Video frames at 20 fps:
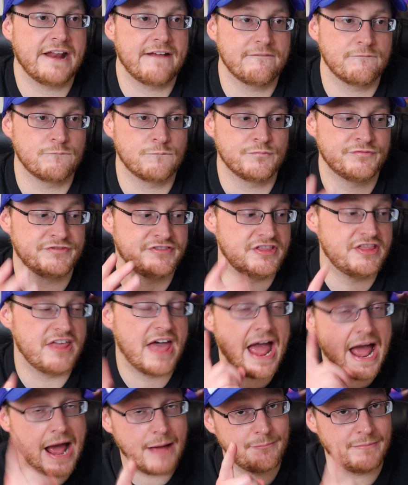
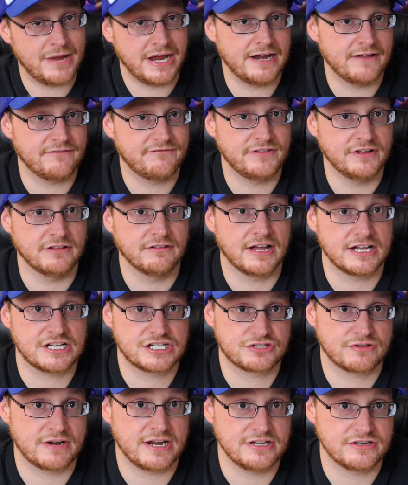it feel like
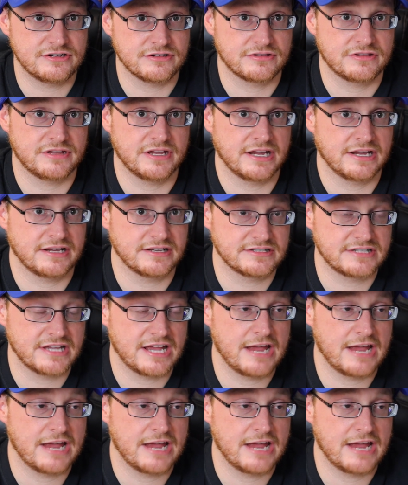Stranger Things.